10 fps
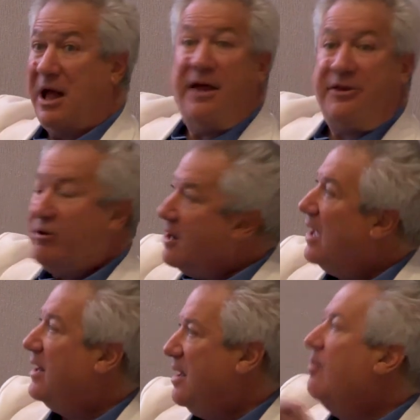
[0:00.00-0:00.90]
And they're
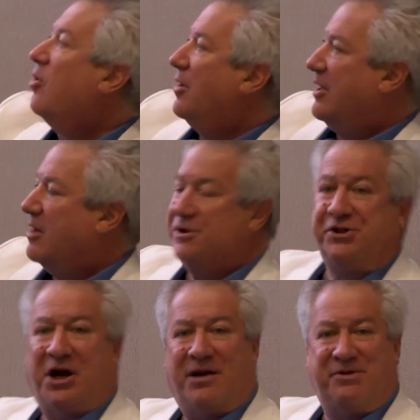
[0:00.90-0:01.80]
not anymore. There are
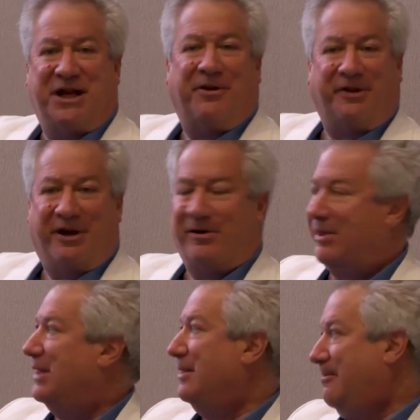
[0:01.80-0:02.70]
jobs out there
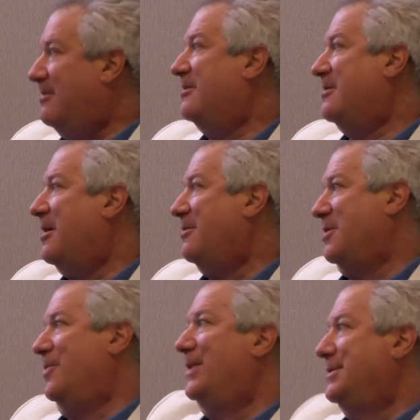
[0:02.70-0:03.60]
that they're
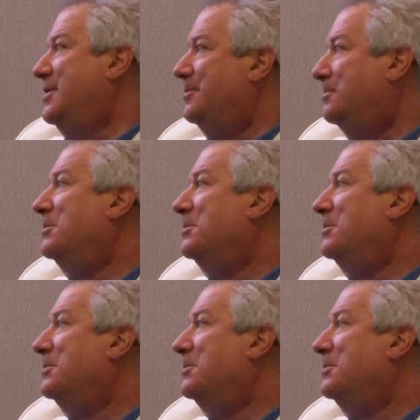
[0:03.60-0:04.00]
going to.